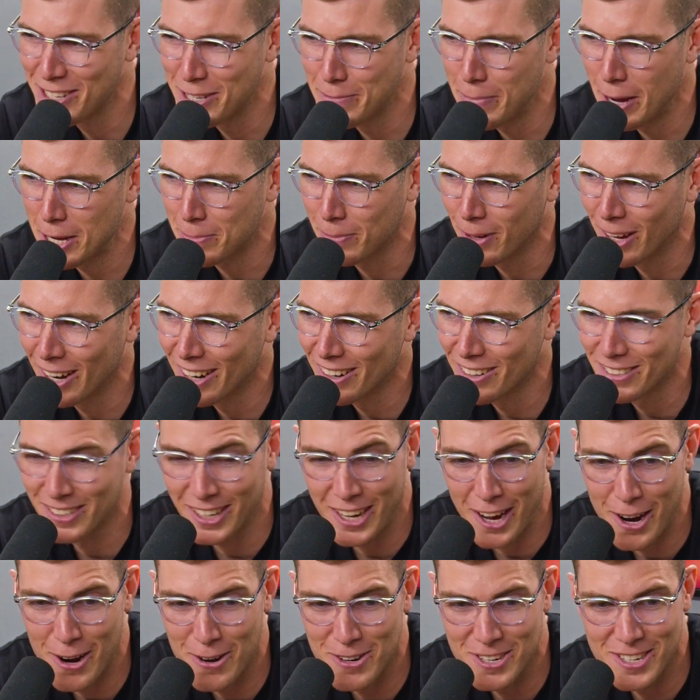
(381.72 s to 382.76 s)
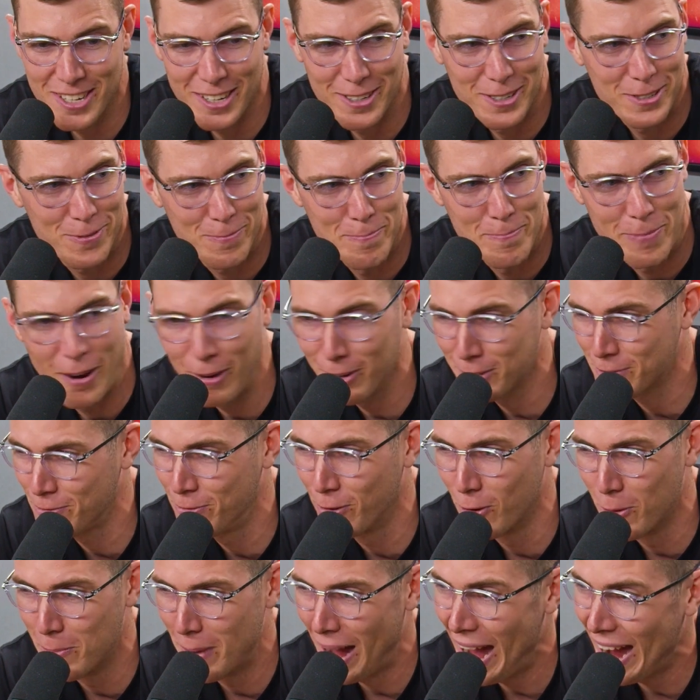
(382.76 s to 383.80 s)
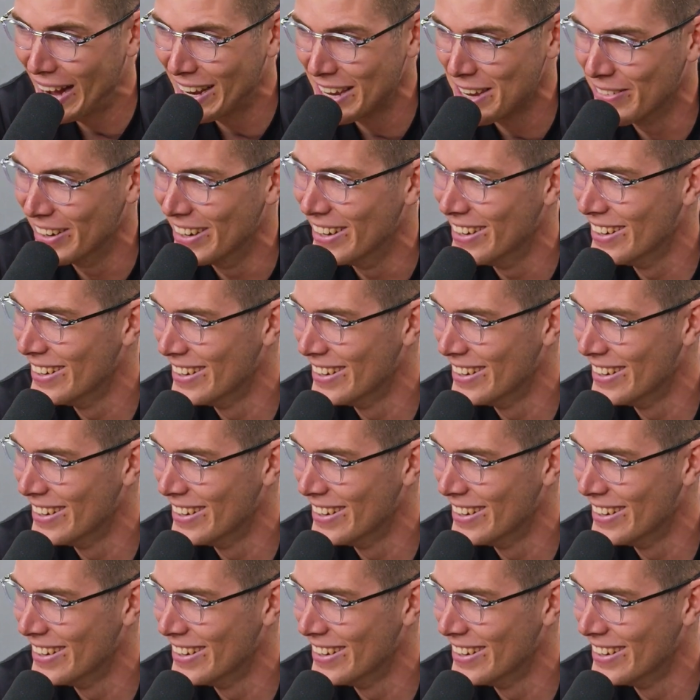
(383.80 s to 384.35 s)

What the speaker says: the best player. I was coach. I was full back even.